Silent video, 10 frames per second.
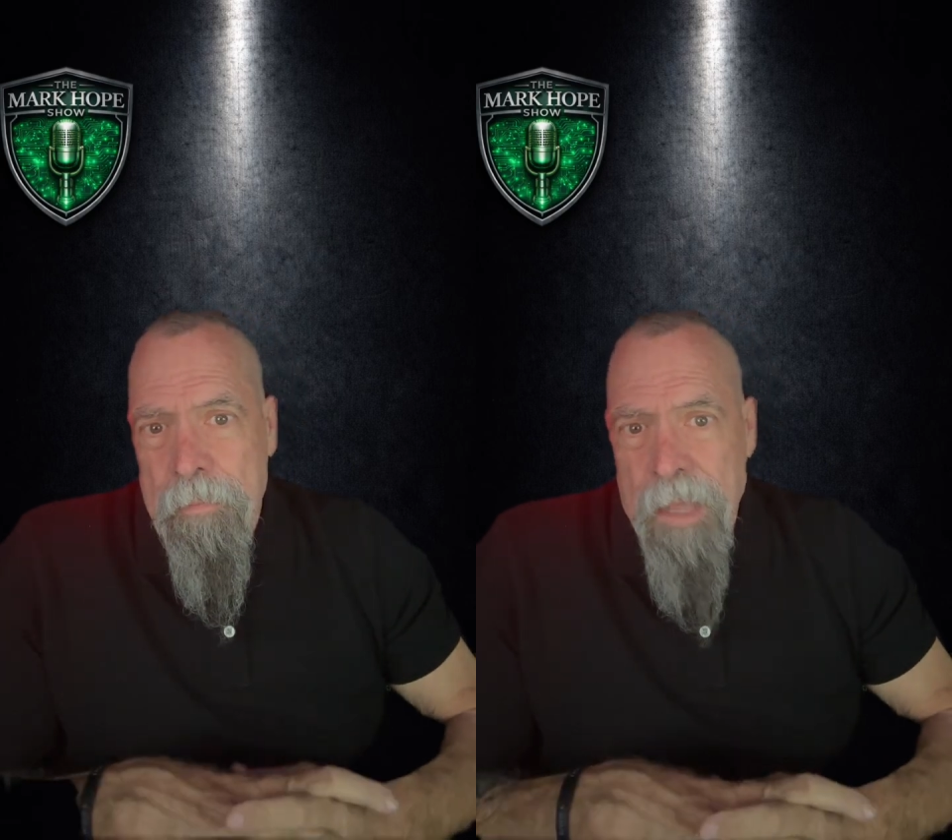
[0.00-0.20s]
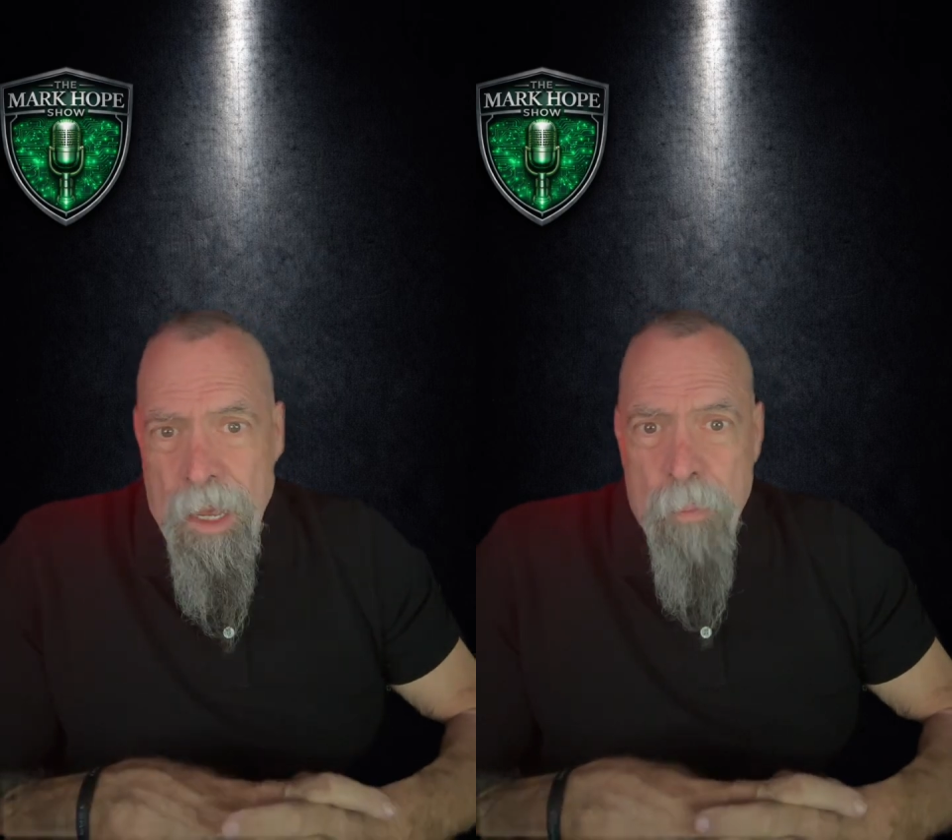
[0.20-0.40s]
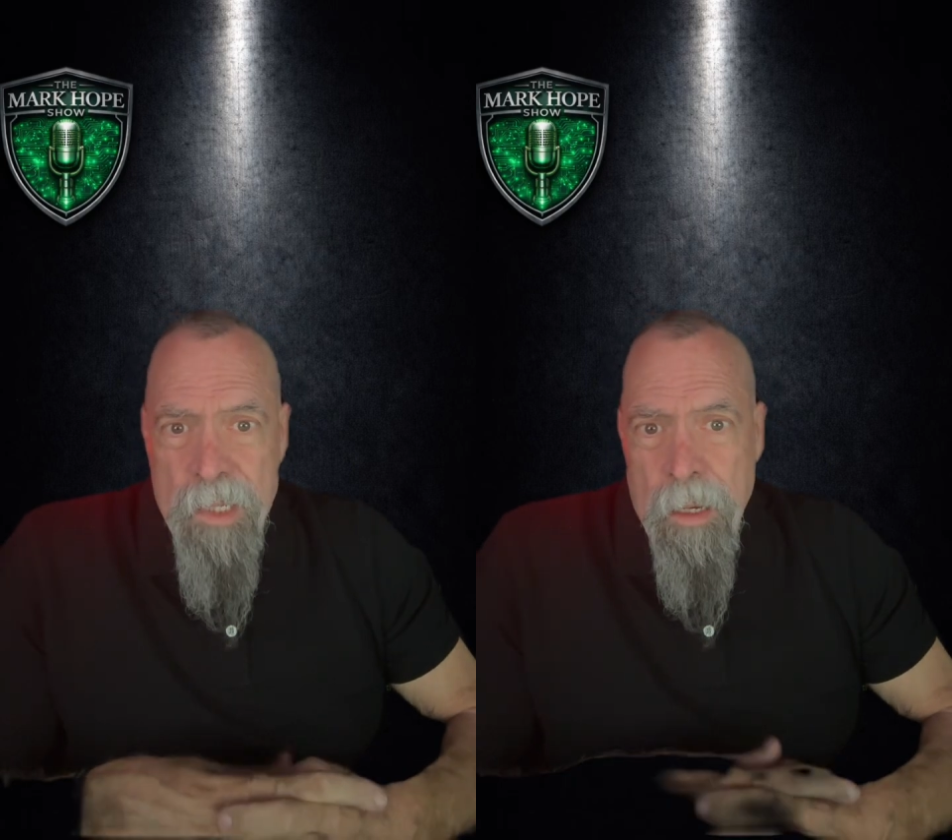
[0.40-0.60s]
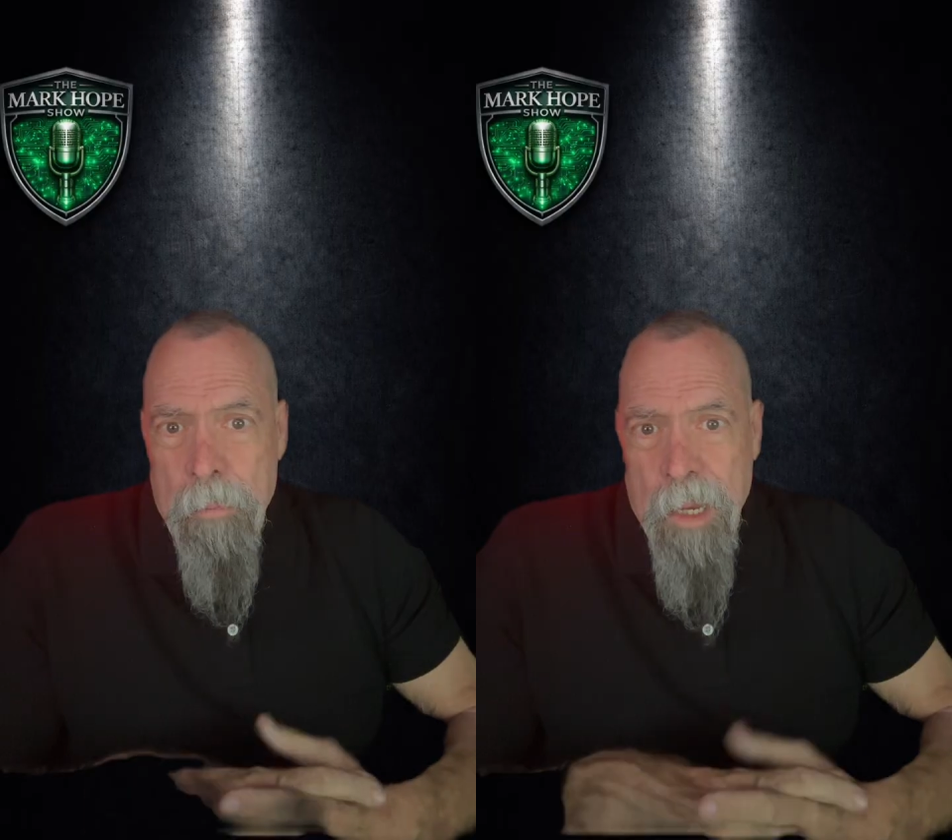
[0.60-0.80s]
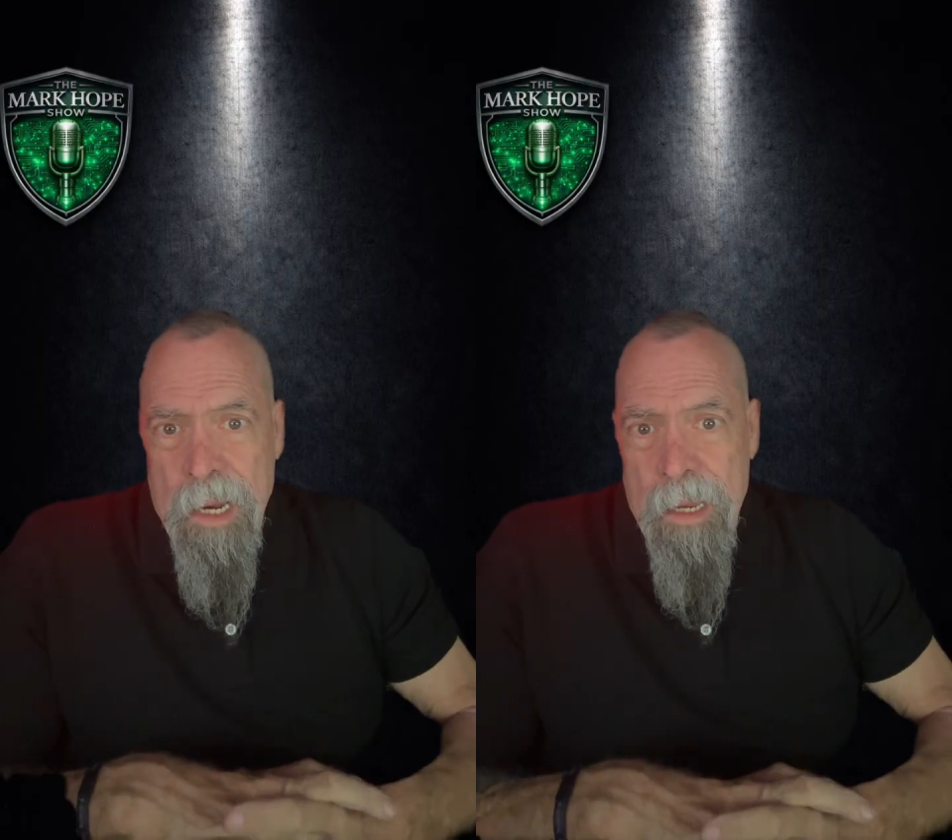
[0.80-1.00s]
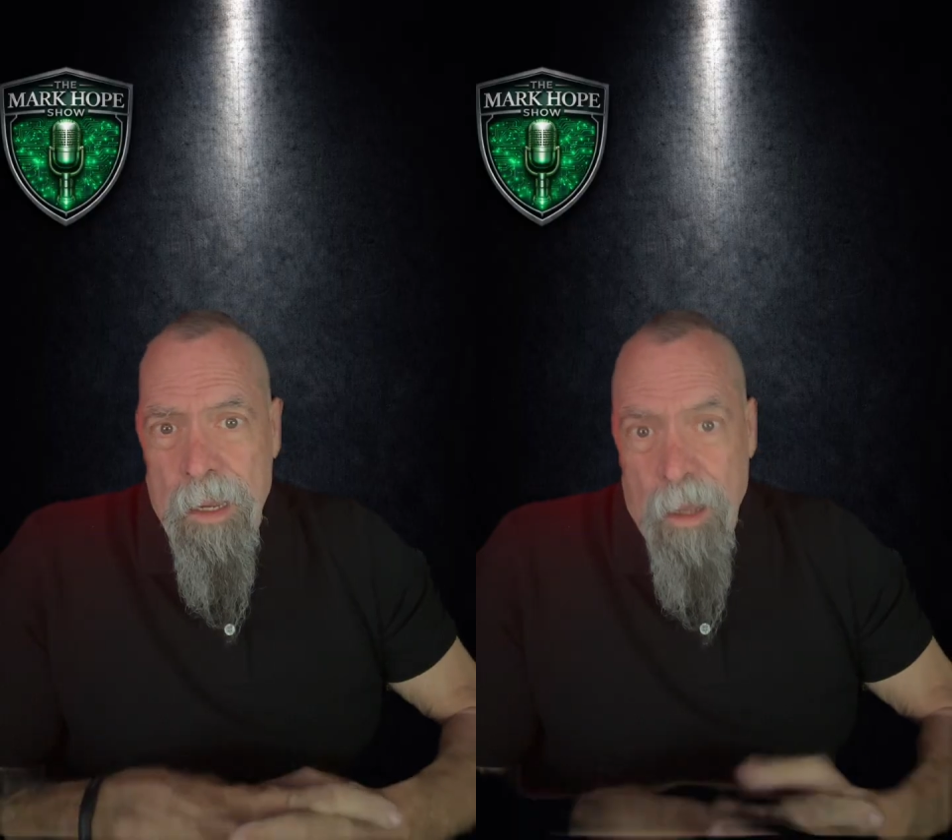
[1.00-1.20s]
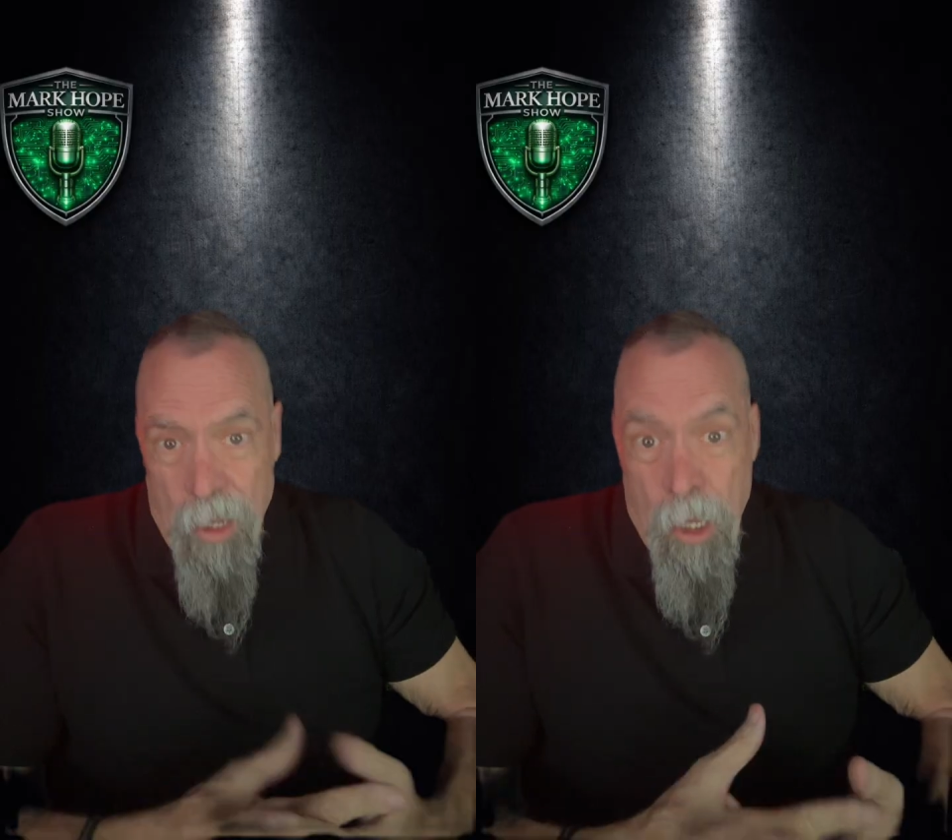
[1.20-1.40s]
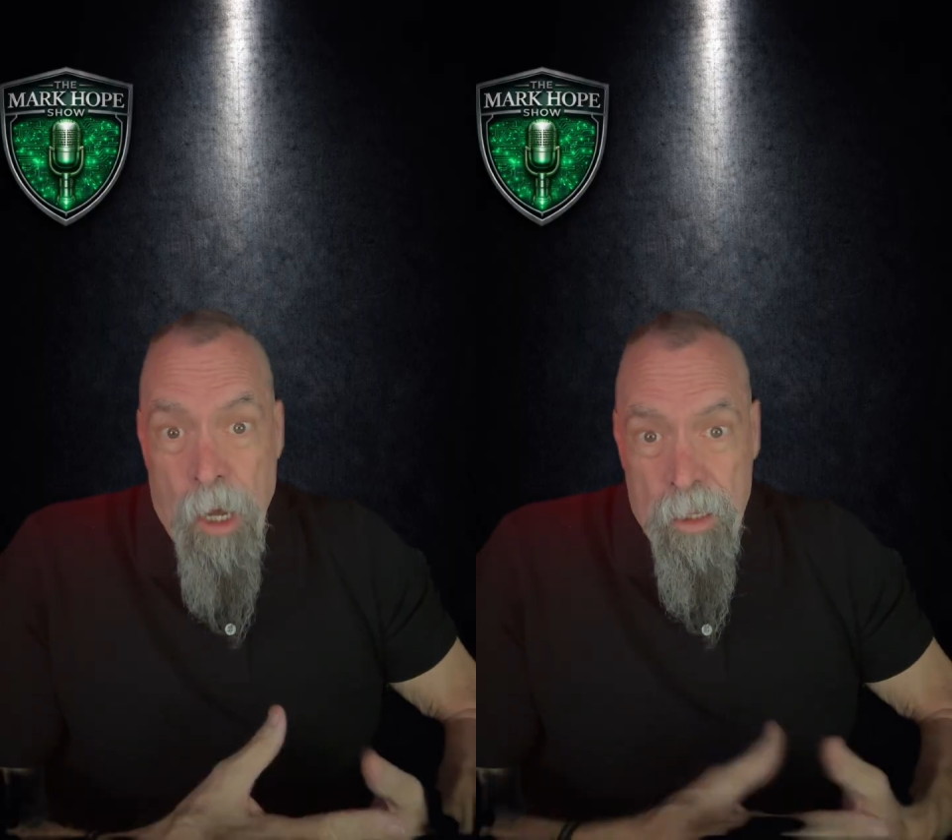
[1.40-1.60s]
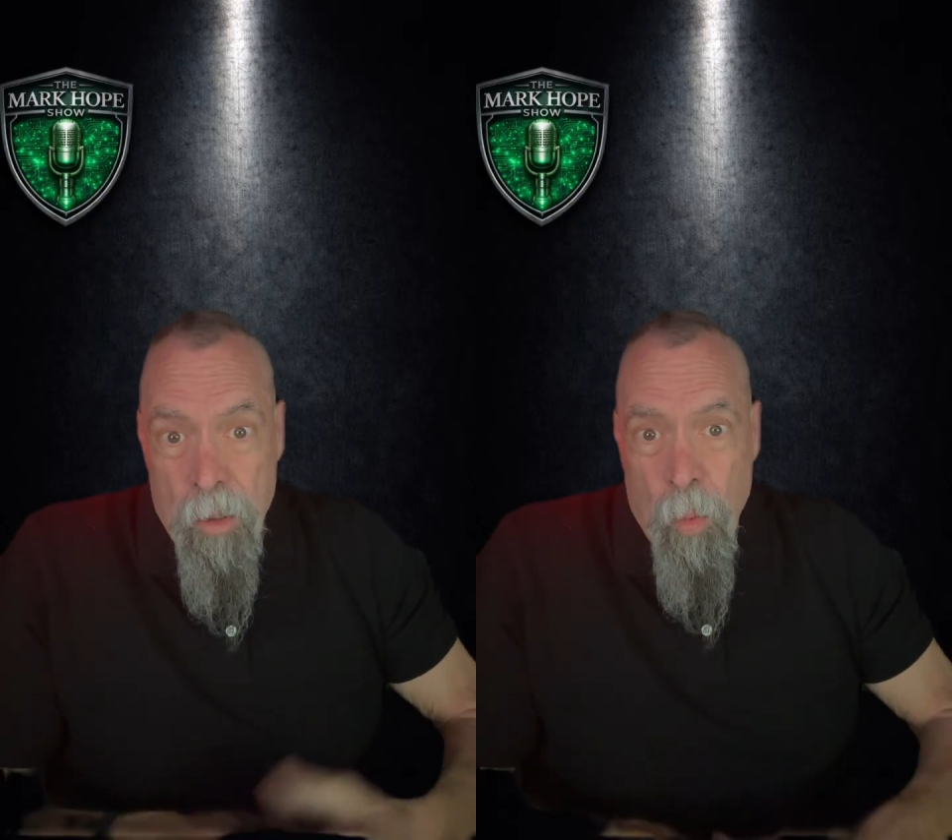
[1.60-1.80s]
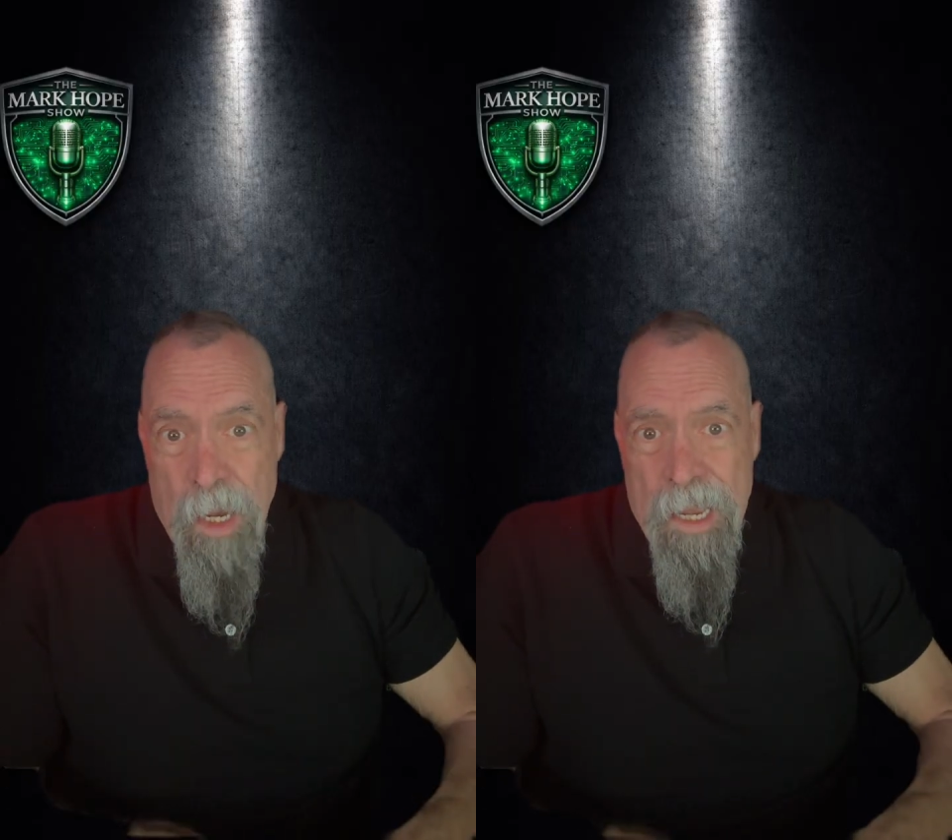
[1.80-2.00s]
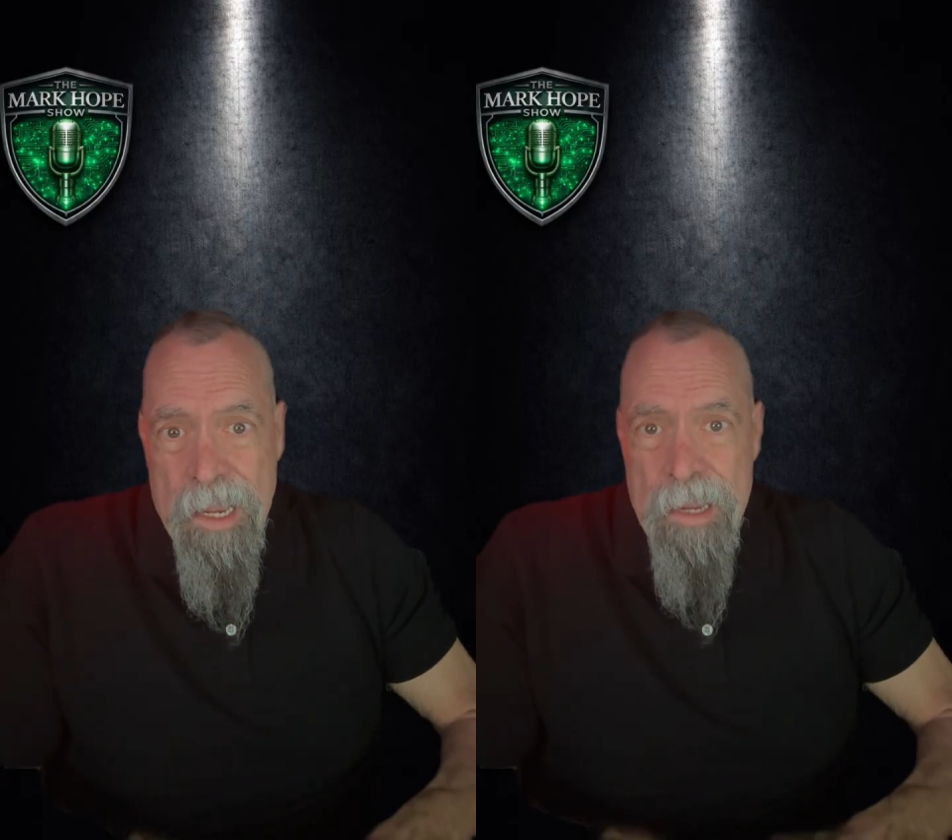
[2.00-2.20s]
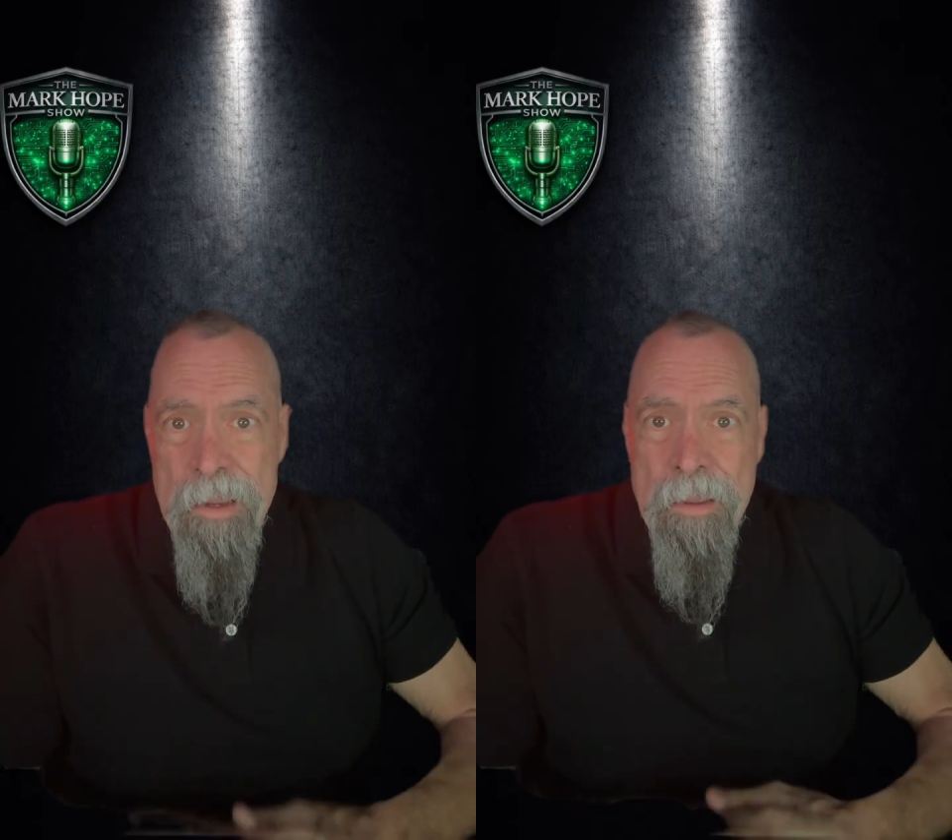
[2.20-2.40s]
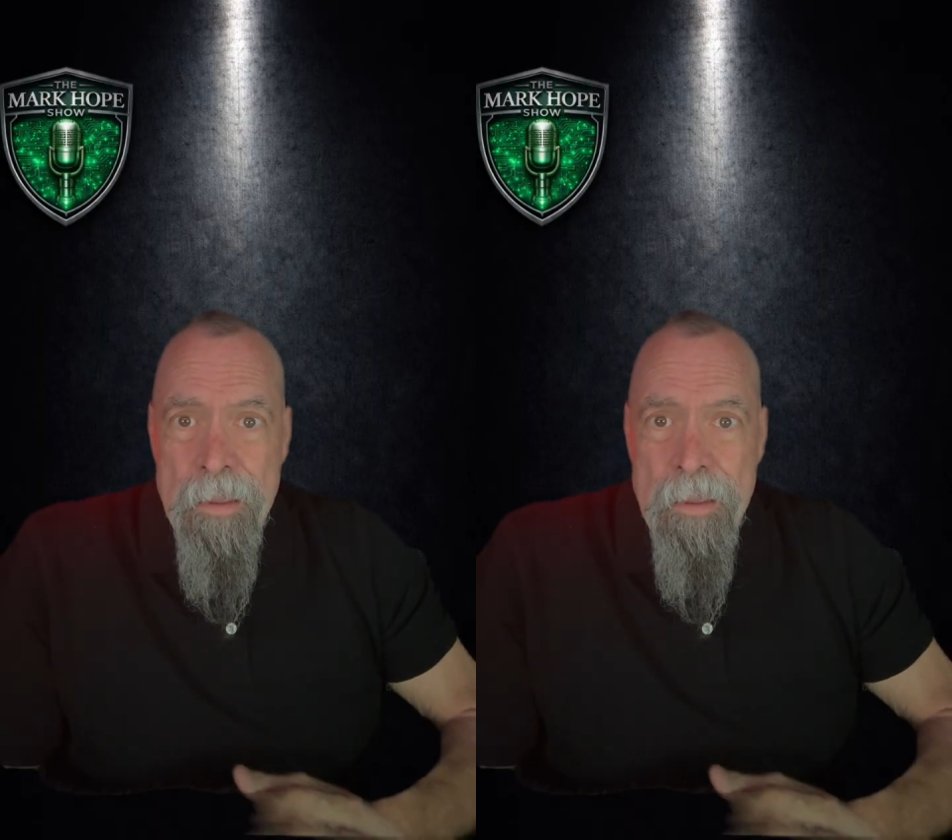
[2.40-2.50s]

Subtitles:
help somebody along the way,